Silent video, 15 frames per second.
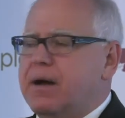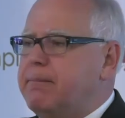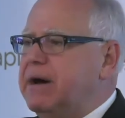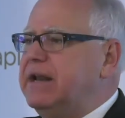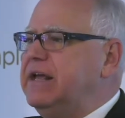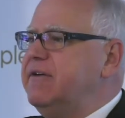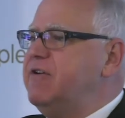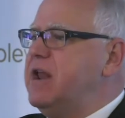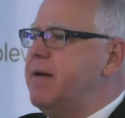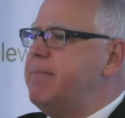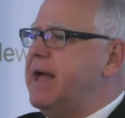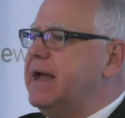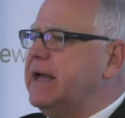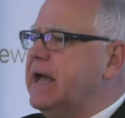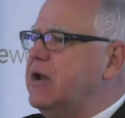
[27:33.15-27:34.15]
But even at
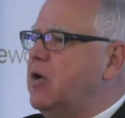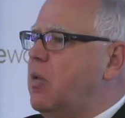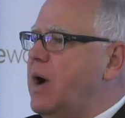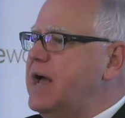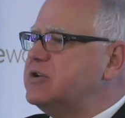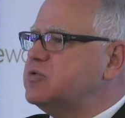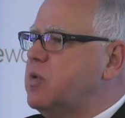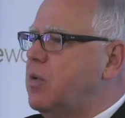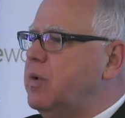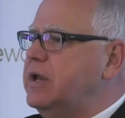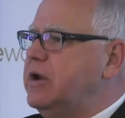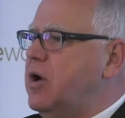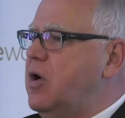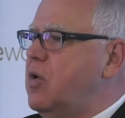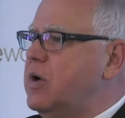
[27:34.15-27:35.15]
Mankato West, what we
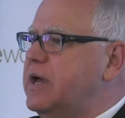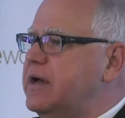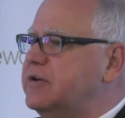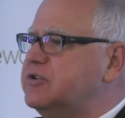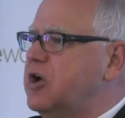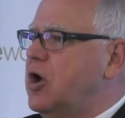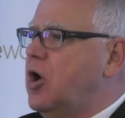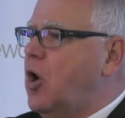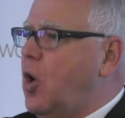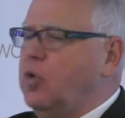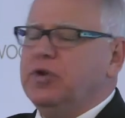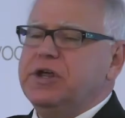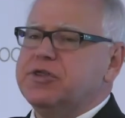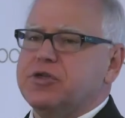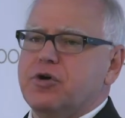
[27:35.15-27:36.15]
know is
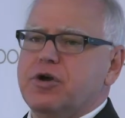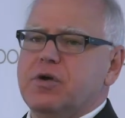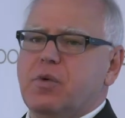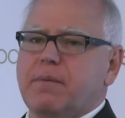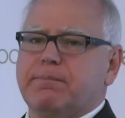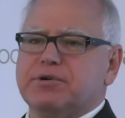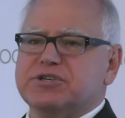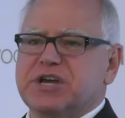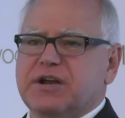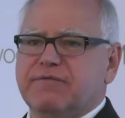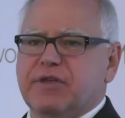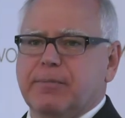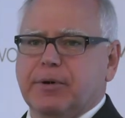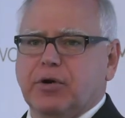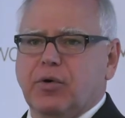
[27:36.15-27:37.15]
only 31% of
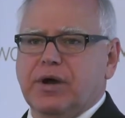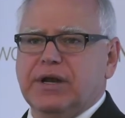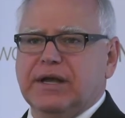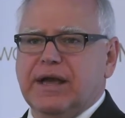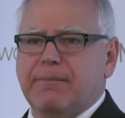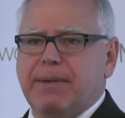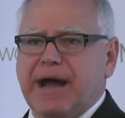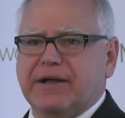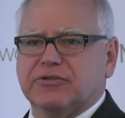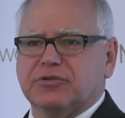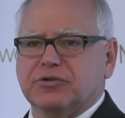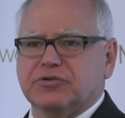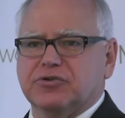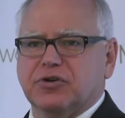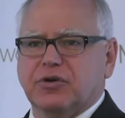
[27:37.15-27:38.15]
them are going to get
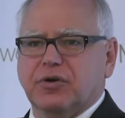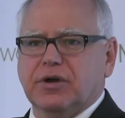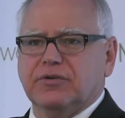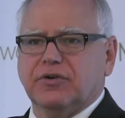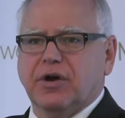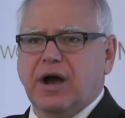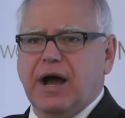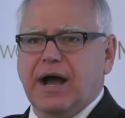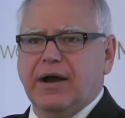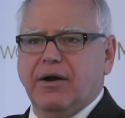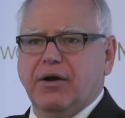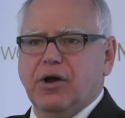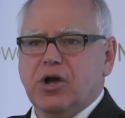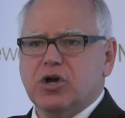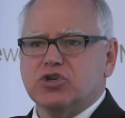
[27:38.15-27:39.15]
bachelor's degrees or
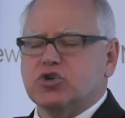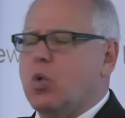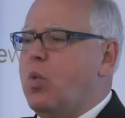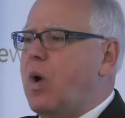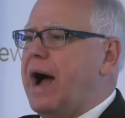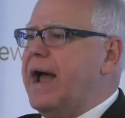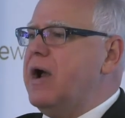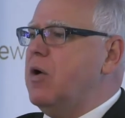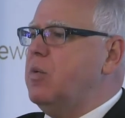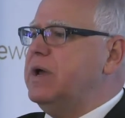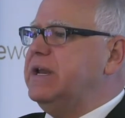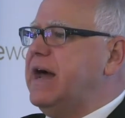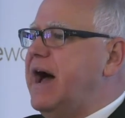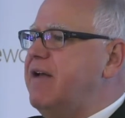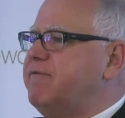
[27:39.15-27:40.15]
higher. So why are
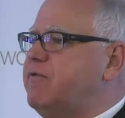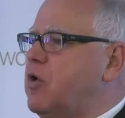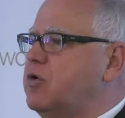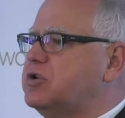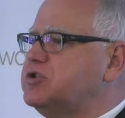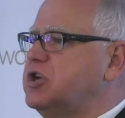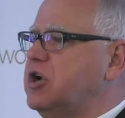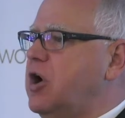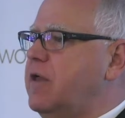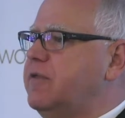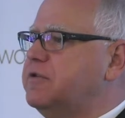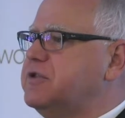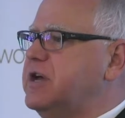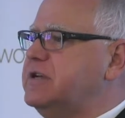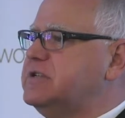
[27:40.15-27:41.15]
we not focusing on
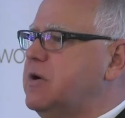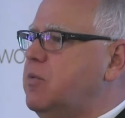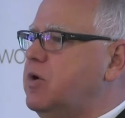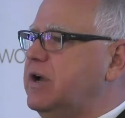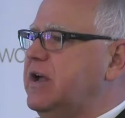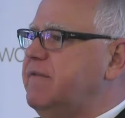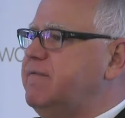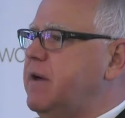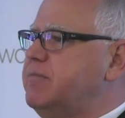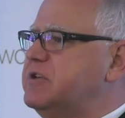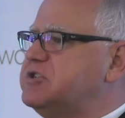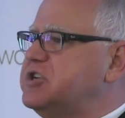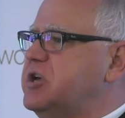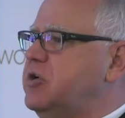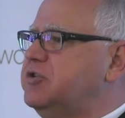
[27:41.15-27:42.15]
the things that will give them
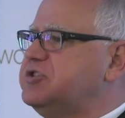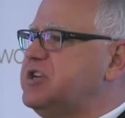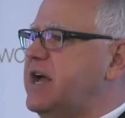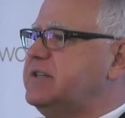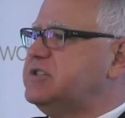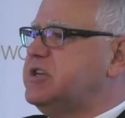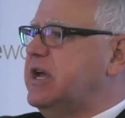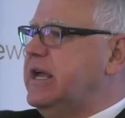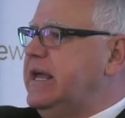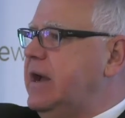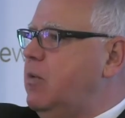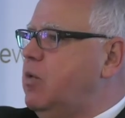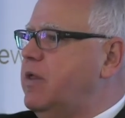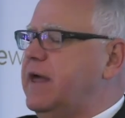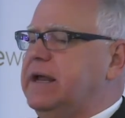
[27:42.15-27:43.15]
the skill sets to
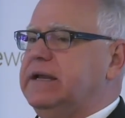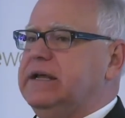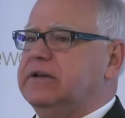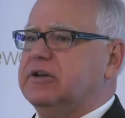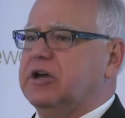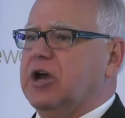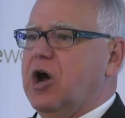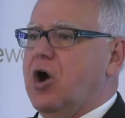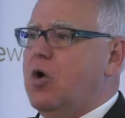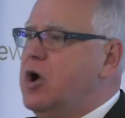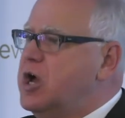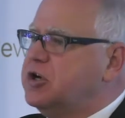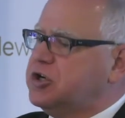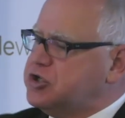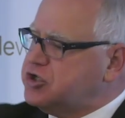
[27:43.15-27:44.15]
get where they need to go,
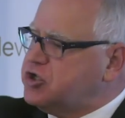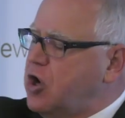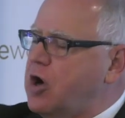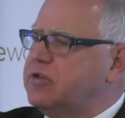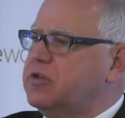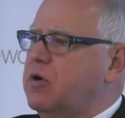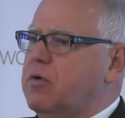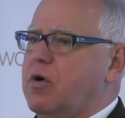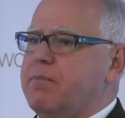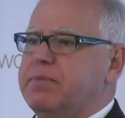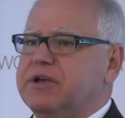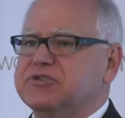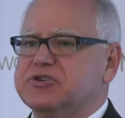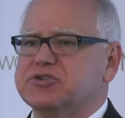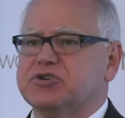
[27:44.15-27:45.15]
to start their own
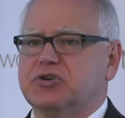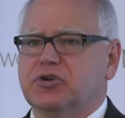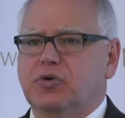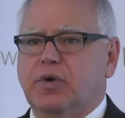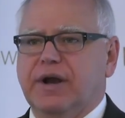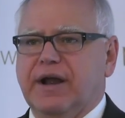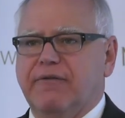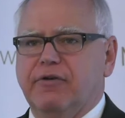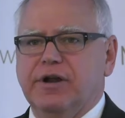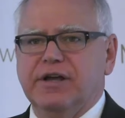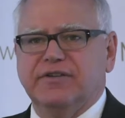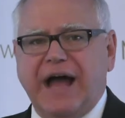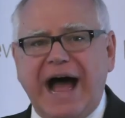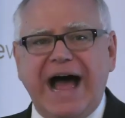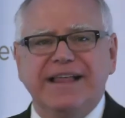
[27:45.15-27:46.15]
business, to do whatever it
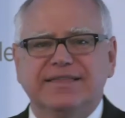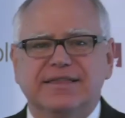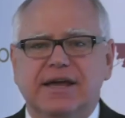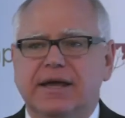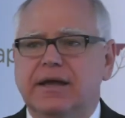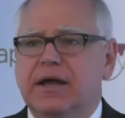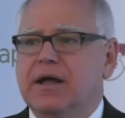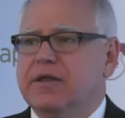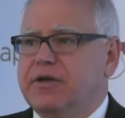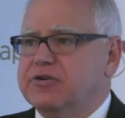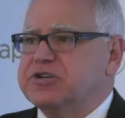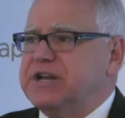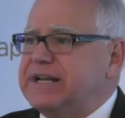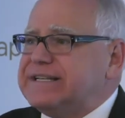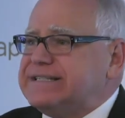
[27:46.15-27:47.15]
is? I think
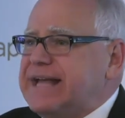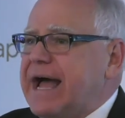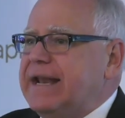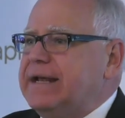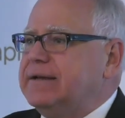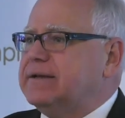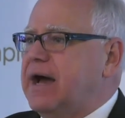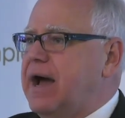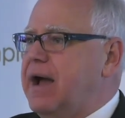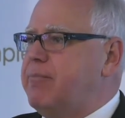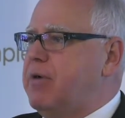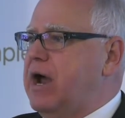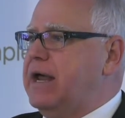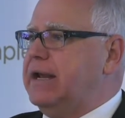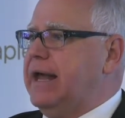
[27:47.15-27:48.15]
there's an exciting
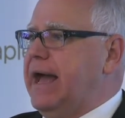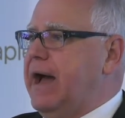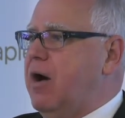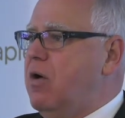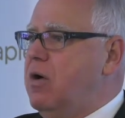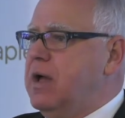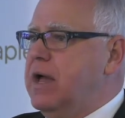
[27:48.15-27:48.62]
time right now,